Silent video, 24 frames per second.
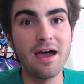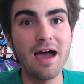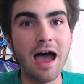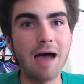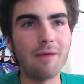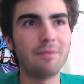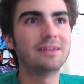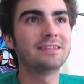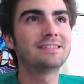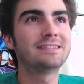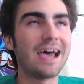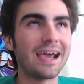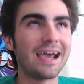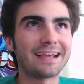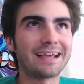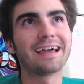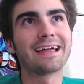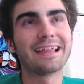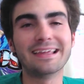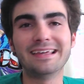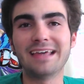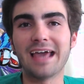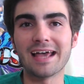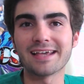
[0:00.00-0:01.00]
I mean,
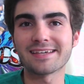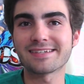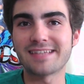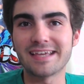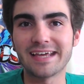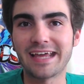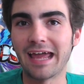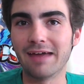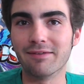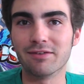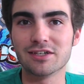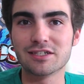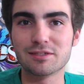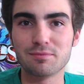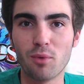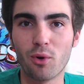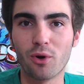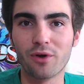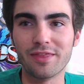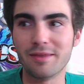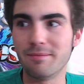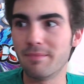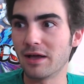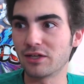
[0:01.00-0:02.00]
technically, yes, they gave us
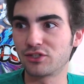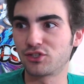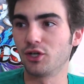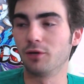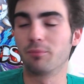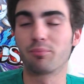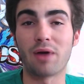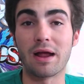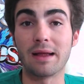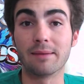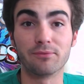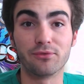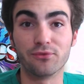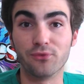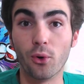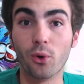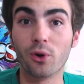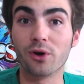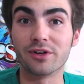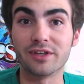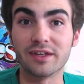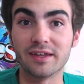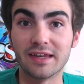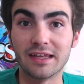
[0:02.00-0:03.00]
more than Metroid Prime
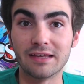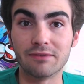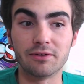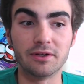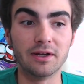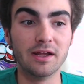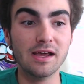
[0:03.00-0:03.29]
4 did even,